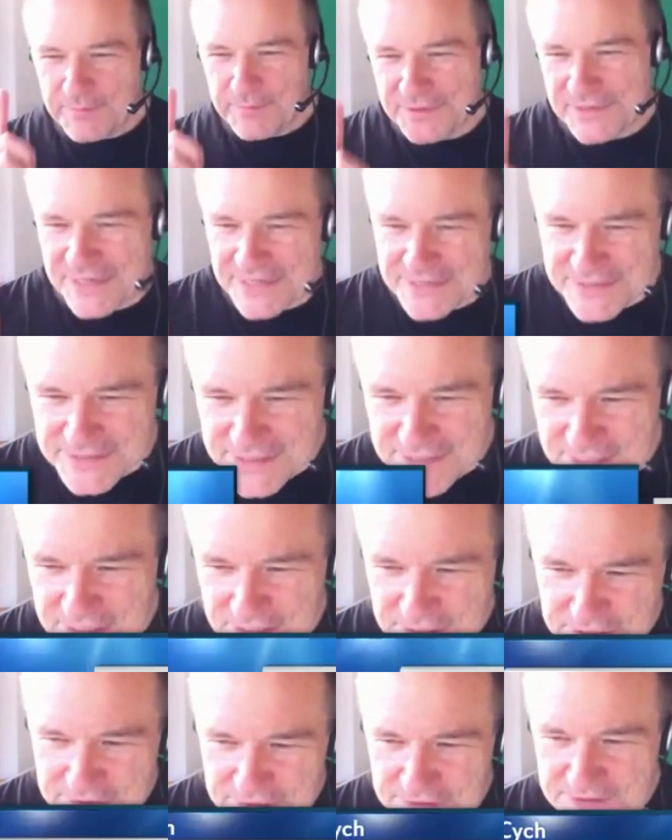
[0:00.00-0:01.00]
There's a
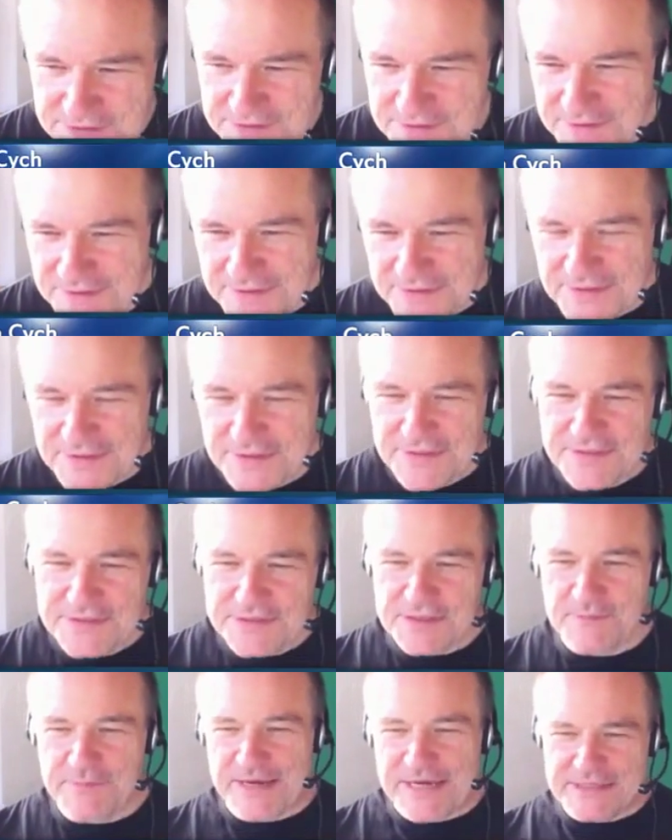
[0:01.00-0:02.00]
tease.
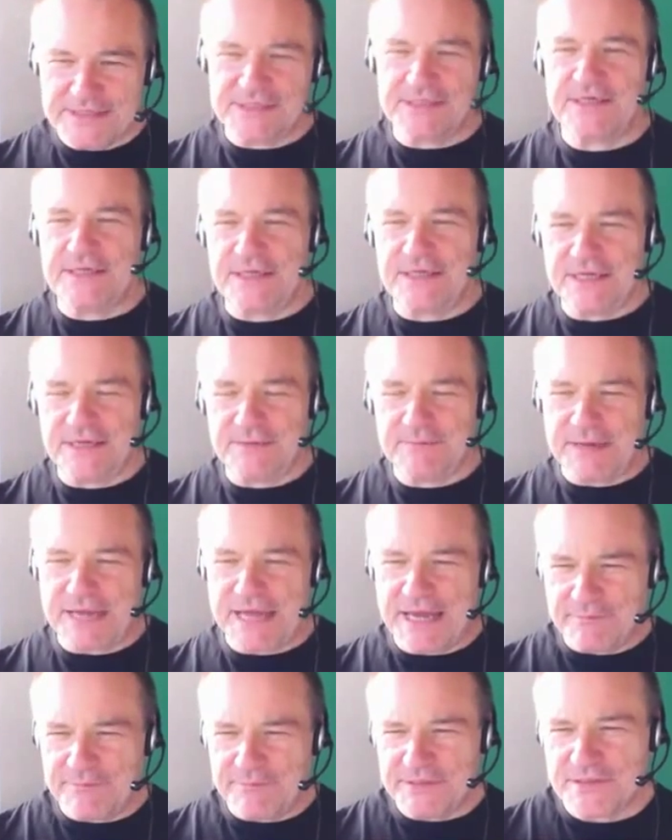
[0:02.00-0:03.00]
So basically,
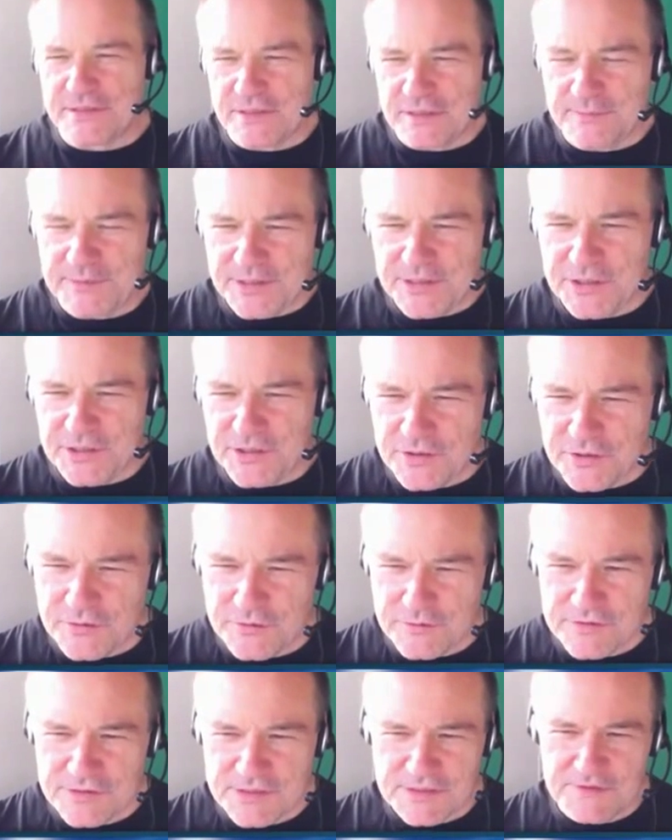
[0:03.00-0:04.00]
Blab is going to be
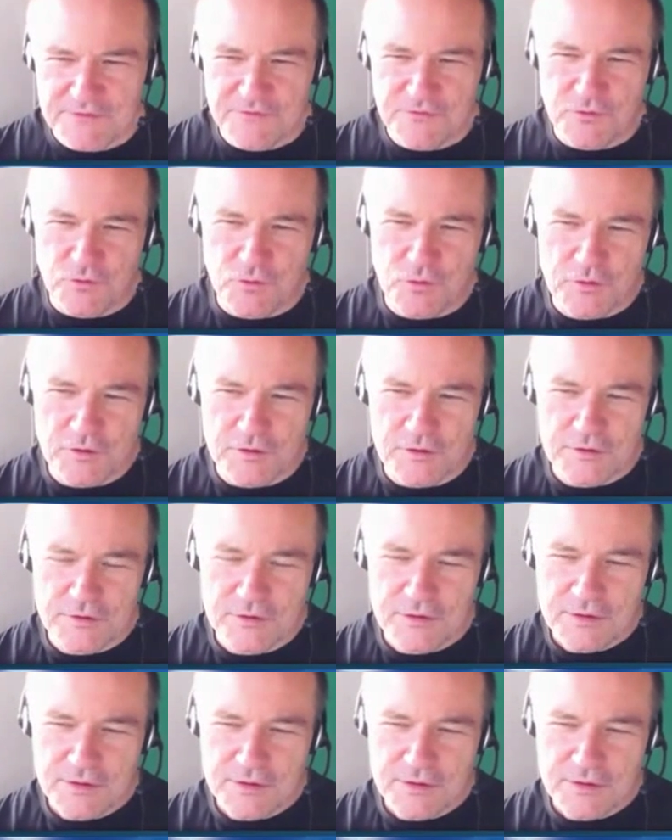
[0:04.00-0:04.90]
used for